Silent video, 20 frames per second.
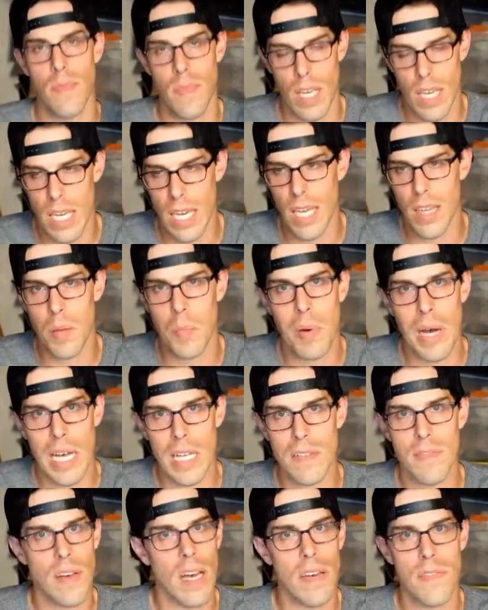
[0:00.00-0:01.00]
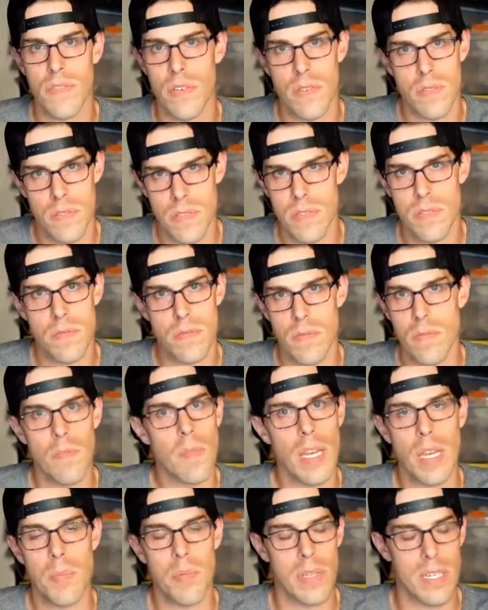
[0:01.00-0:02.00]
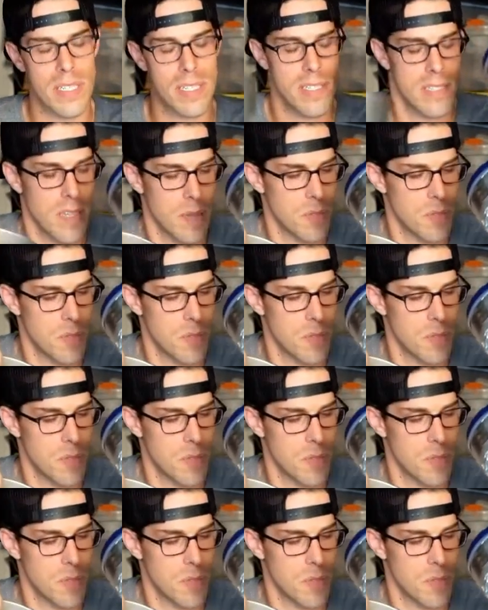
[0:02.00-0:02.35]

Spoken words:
Again, the pile of iPhones many places,